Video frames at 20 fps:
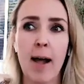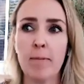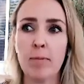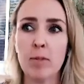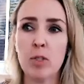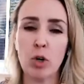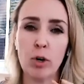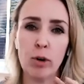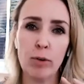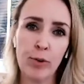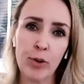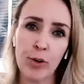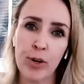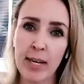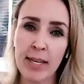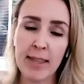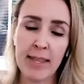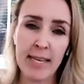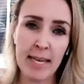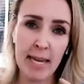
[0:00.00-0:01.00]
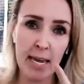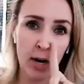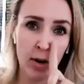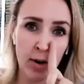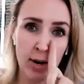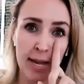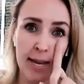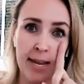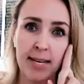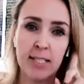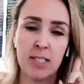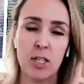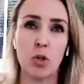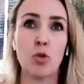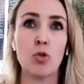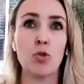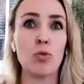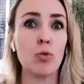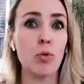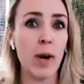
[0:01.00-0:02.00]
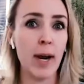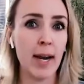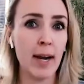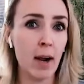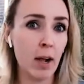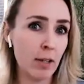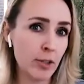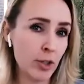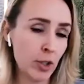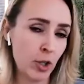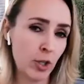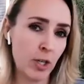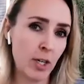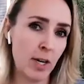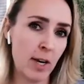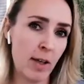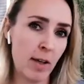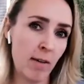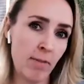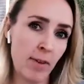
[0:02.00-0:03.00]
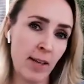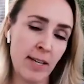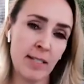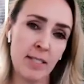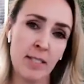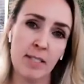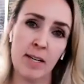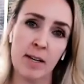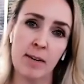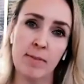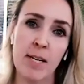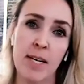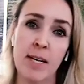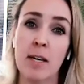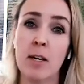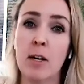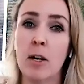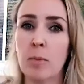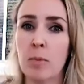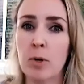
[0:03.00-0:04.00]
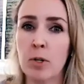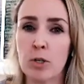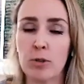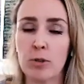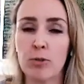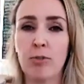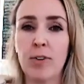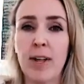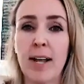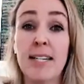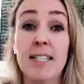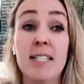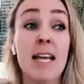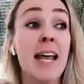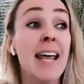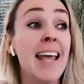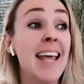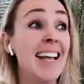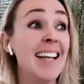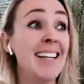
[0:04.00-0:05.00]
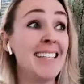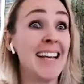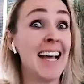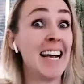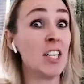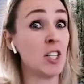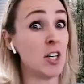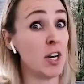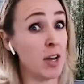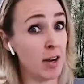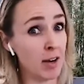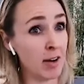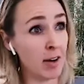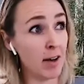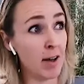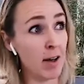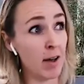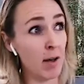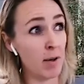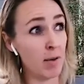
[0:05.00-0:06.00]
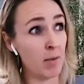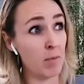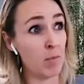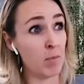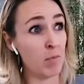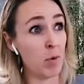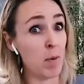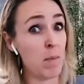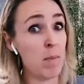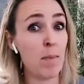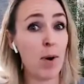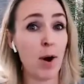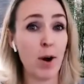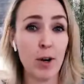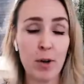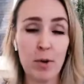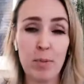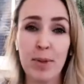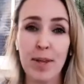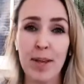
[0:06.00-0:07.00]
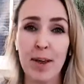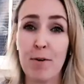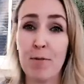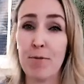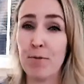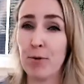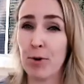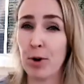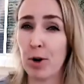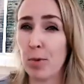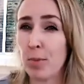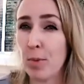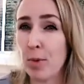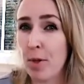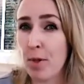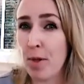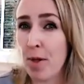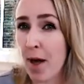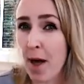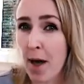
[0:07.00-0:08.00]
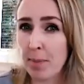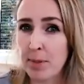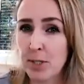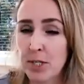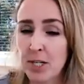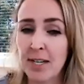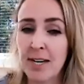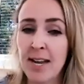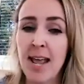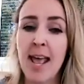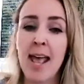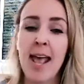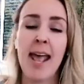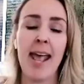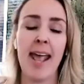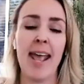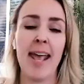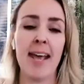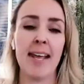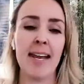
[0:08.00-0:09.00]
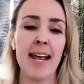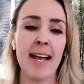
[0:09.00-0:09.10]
So if you're in the area, it's a great alternative instead of taking commercial flights. It's actually a remarkably affordable option. And